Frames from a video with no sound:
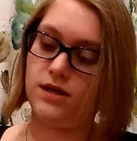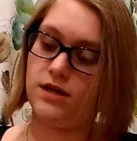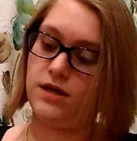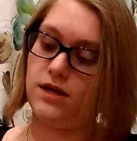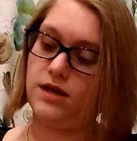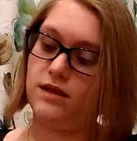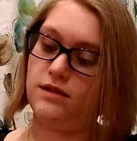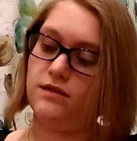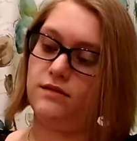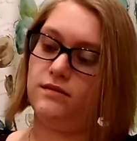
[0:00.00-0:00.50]

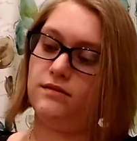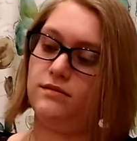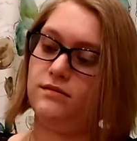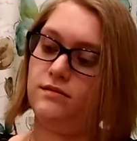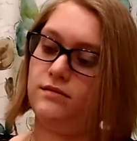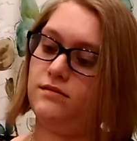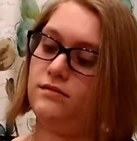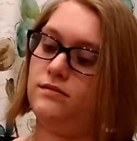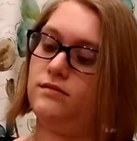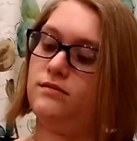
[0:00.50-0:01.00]
and
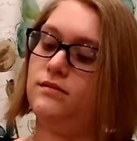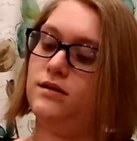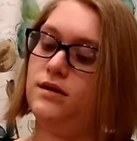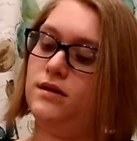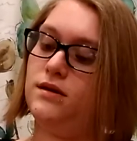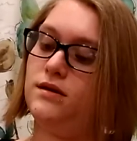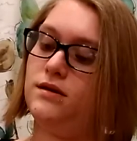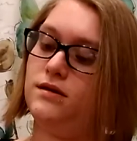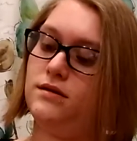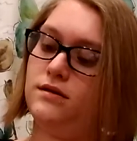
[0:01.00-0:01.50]

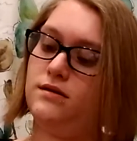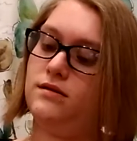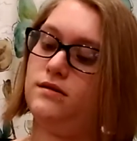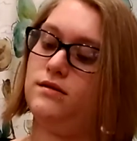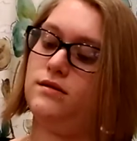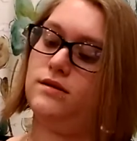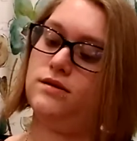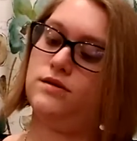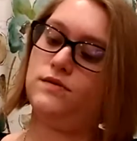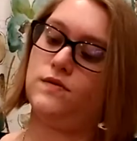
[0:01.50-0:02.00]

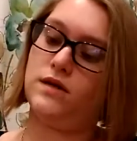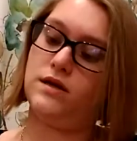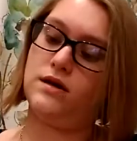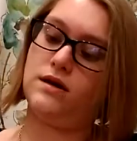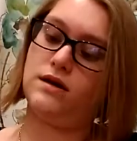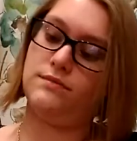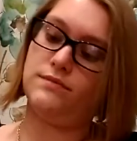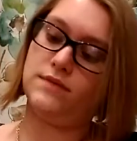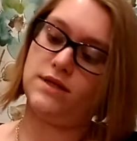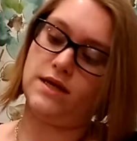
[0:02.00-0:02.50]
this one
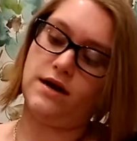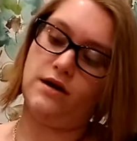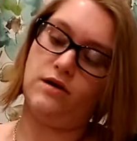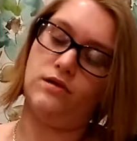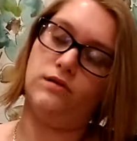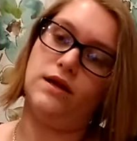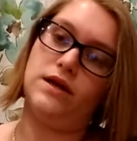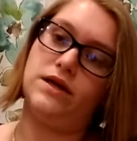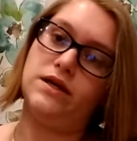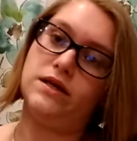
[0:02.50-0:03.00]
comes
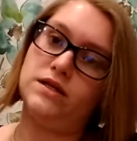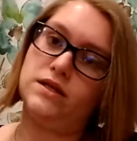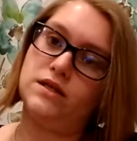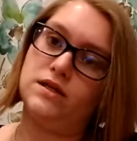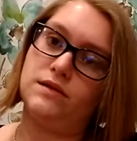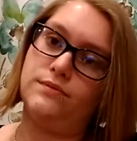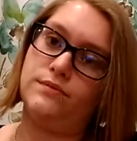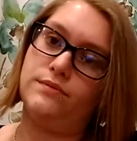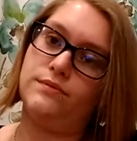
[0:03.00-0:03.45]
out like it's